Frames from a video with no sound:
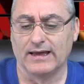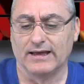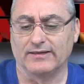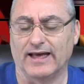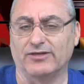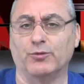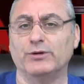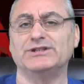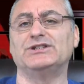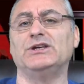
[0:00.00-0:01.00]
that the
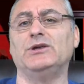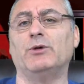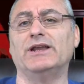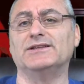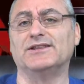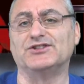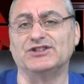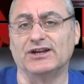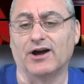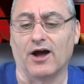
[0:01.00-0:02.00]
reason he went into the
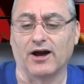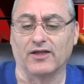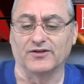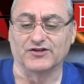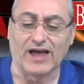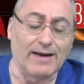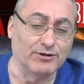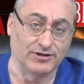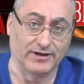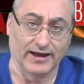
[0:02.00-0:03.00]
synagogue on the
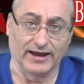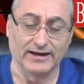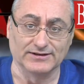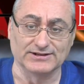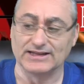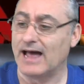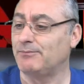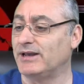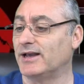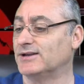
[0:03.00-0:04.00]
Sabbath day is not
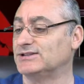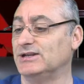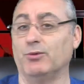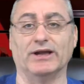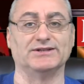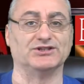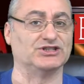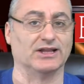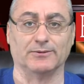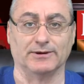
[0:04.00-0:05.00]
because he went to
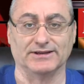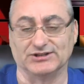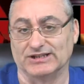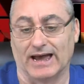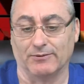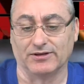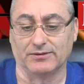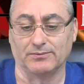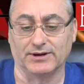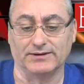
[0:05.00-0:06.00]
celebrate the Sabbath,
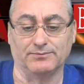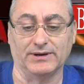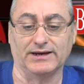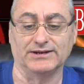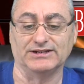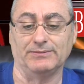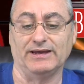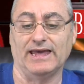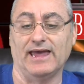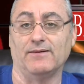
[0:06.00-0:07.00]
but because he
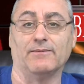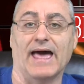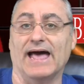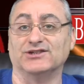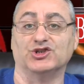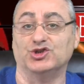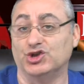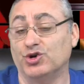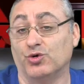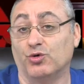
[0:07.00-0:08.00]
became, as a
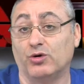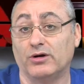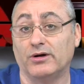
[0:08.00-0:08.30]
Jew,